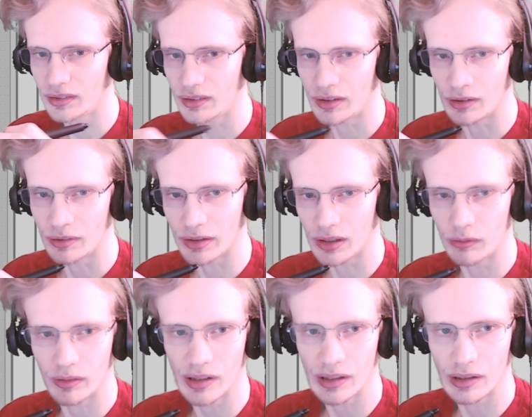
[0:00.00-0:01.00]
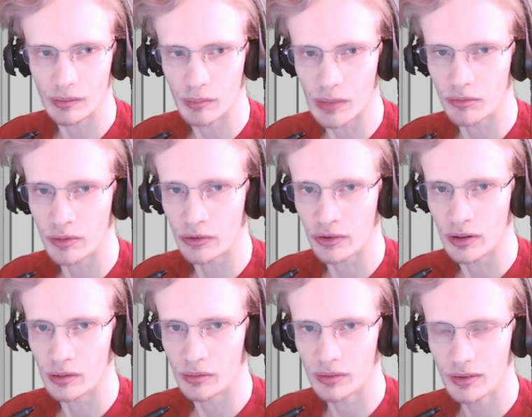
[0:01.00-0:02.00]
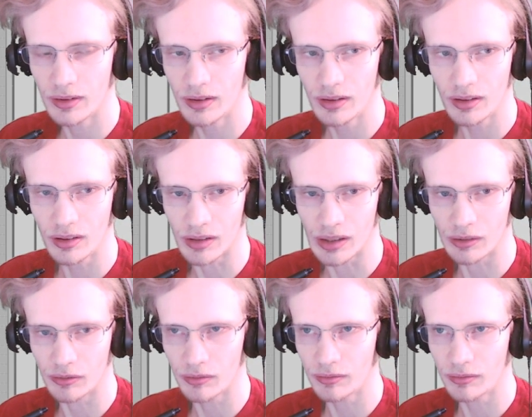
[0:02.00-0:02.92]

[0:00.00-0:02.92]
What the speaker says: you know, give you like a month or so to like